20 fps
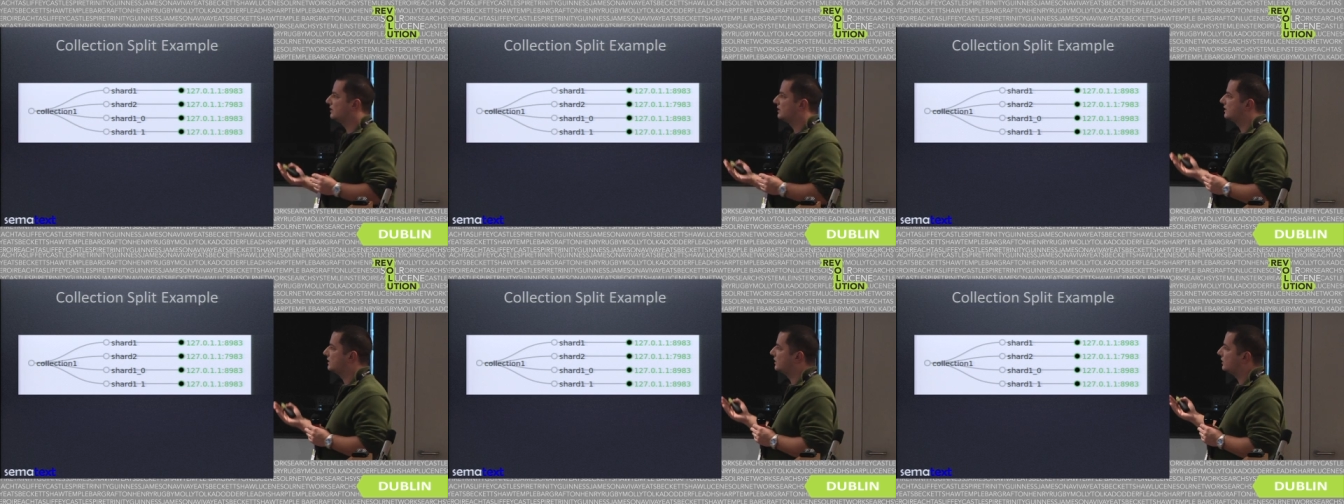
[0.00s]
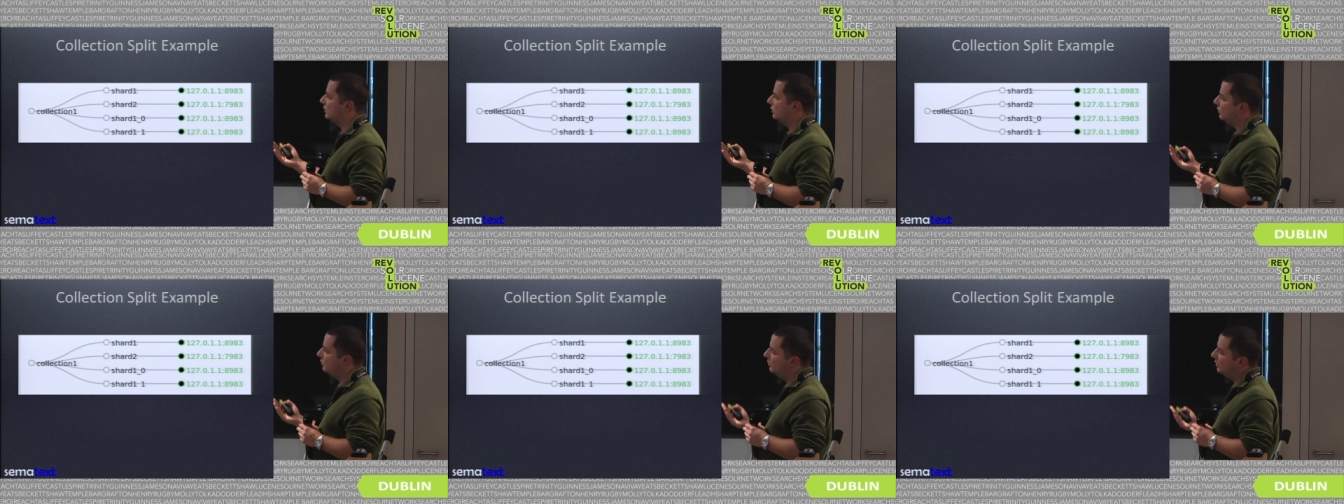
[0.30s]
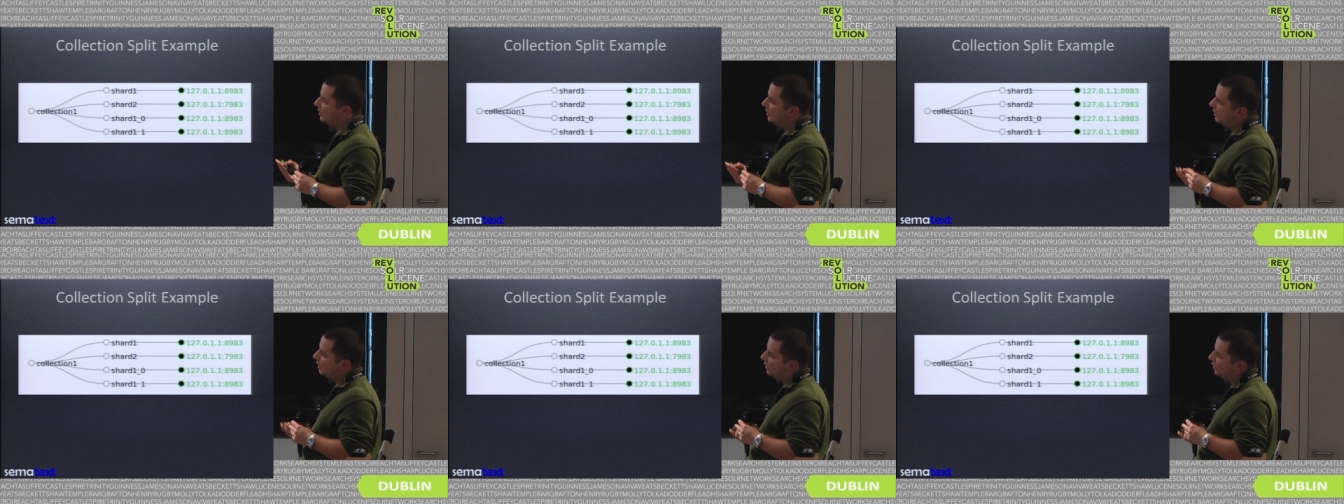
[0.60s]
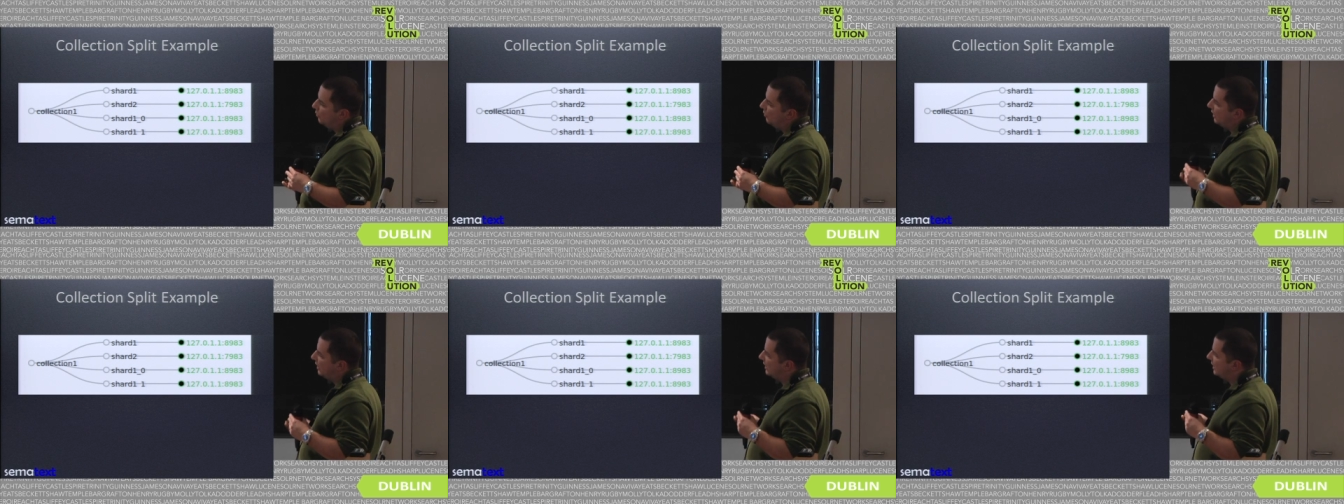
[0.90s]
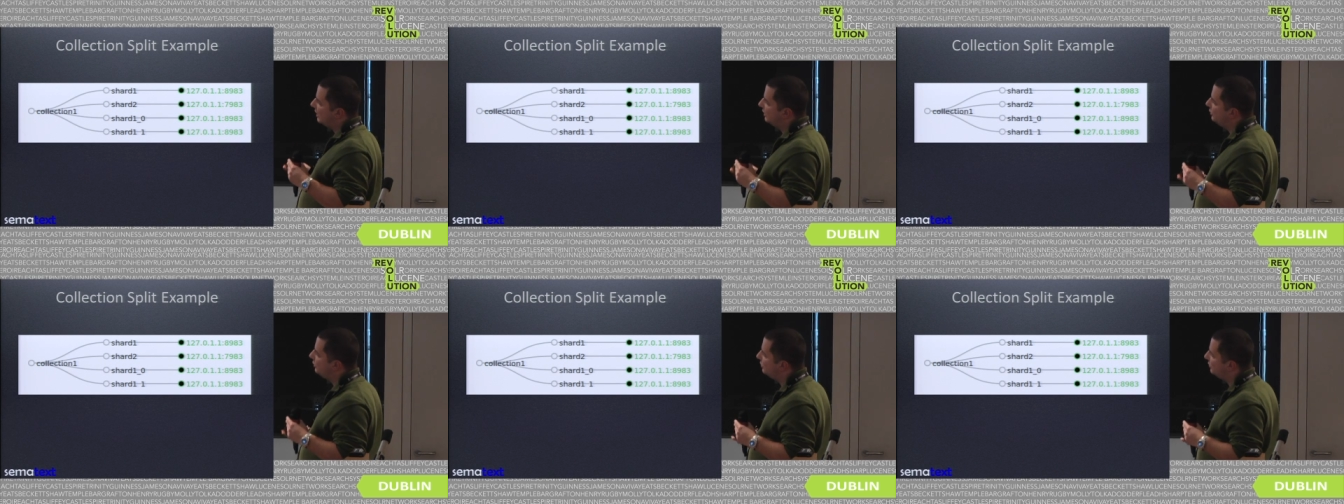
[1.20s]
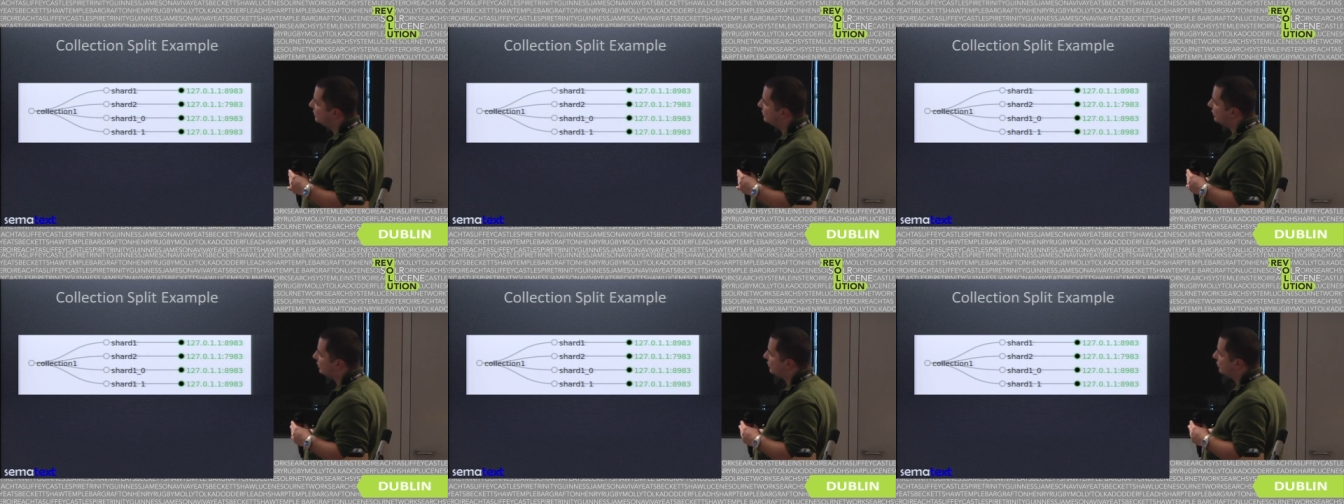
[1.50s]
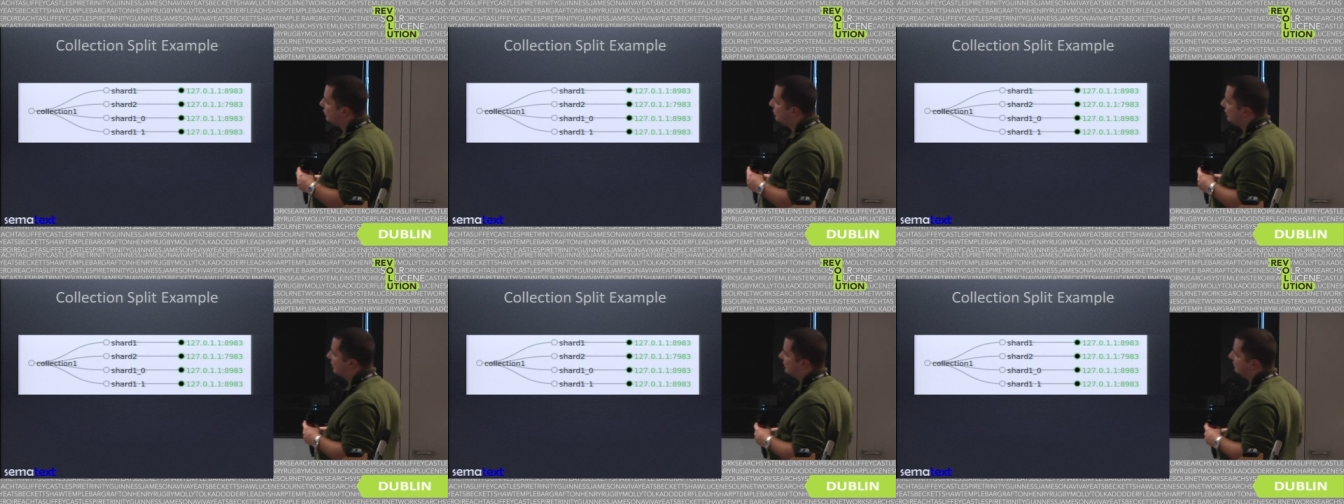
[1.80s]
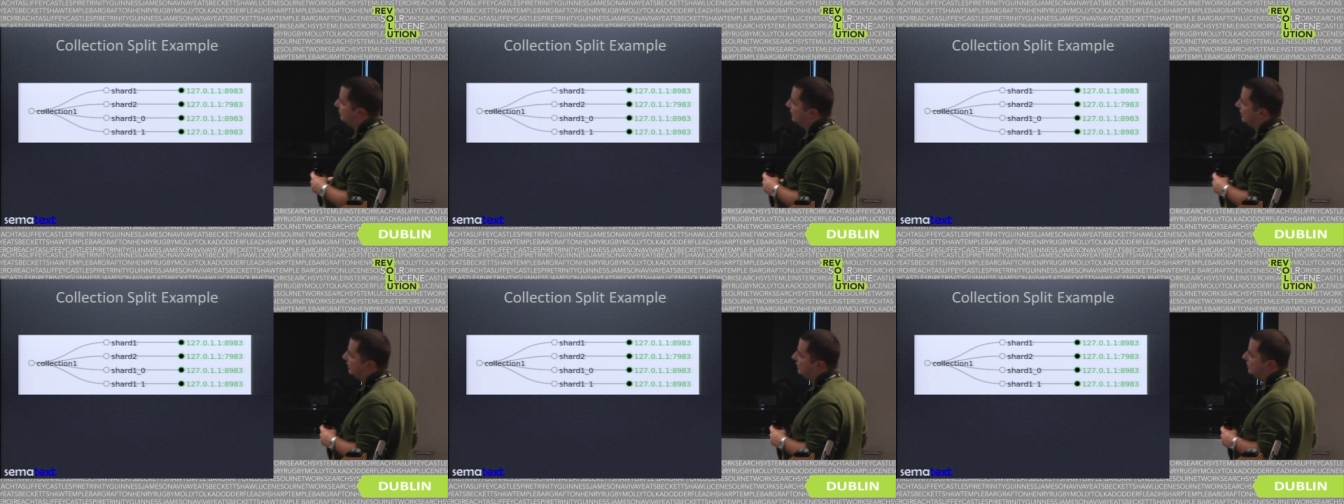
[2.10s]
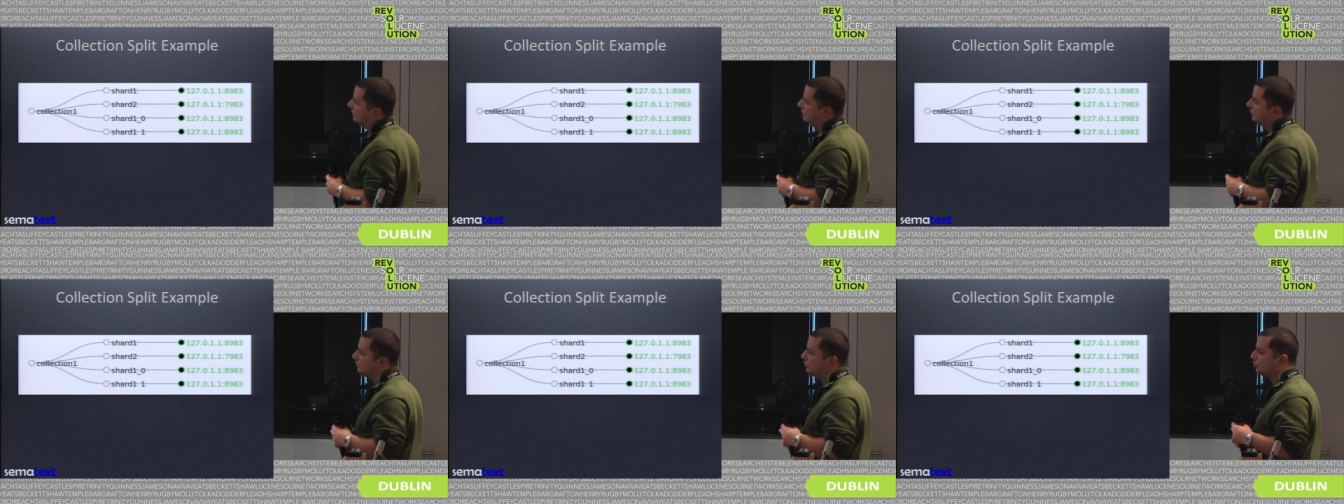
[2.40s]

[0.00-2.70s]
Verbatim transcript: so we can use the core admin